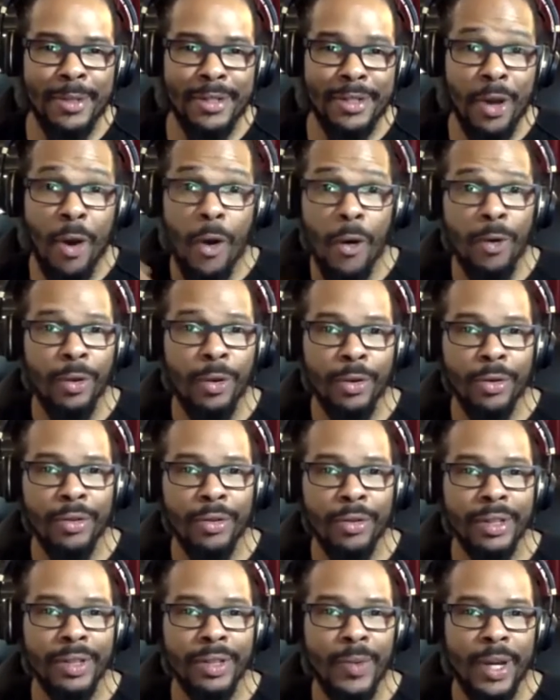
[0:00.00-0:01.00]

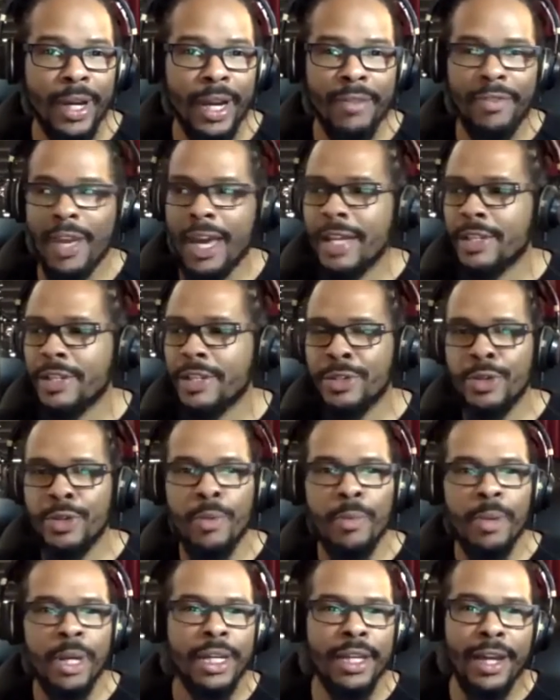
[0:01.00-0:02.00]
total when I've had mm-hmm. so
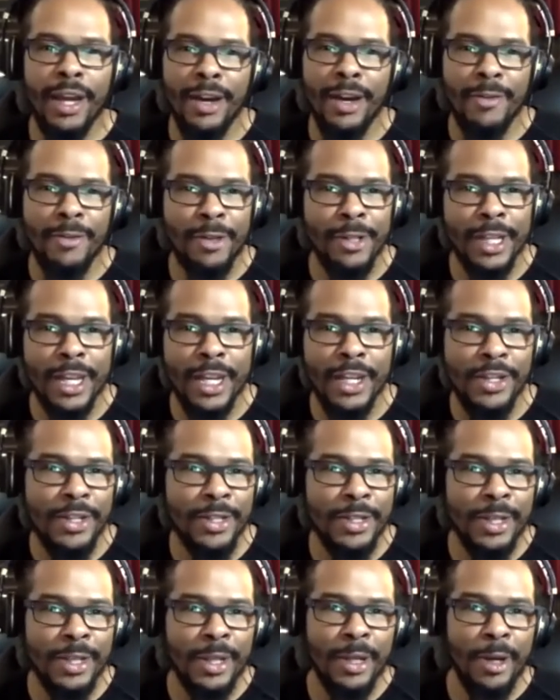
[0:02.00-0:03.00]
many
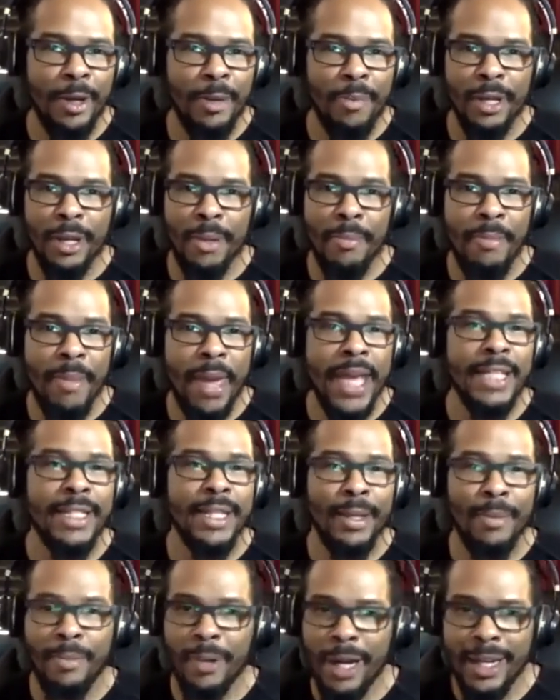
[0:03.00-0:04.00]
conversations could have been
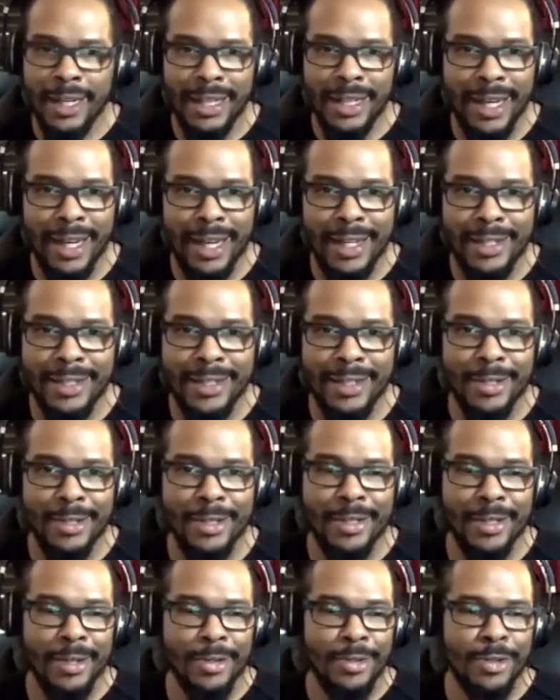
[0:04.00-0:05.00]
amazing podcasts.
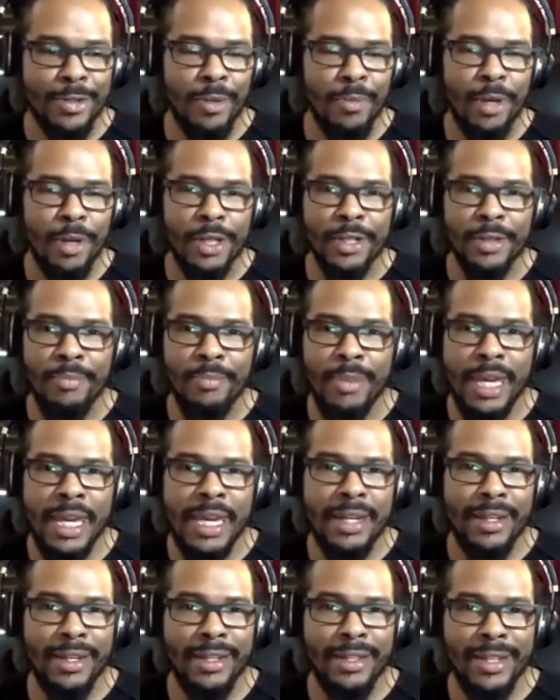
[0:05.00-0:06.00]
There's there's so much
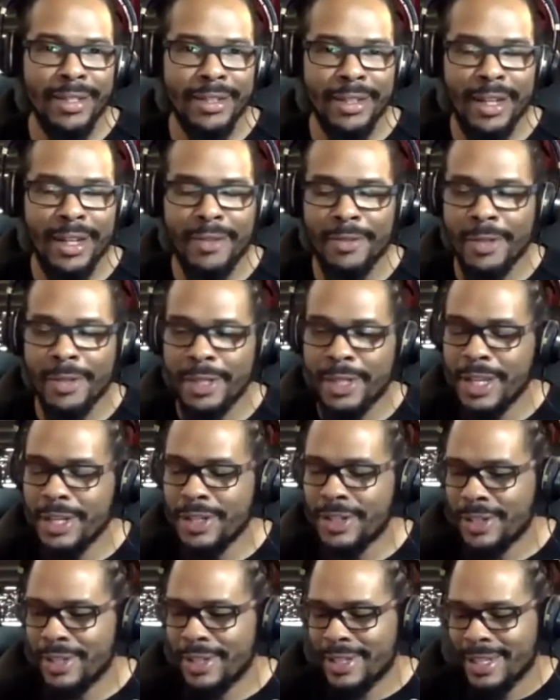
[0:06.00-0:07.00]
meat in these
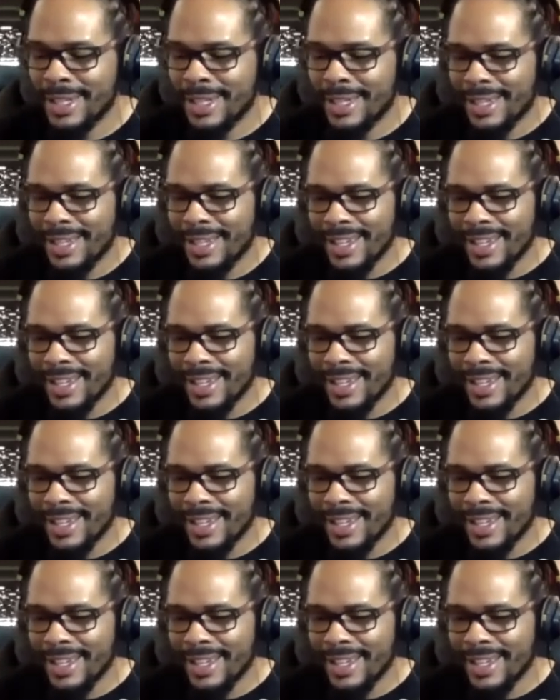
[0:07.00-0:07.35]
conversations that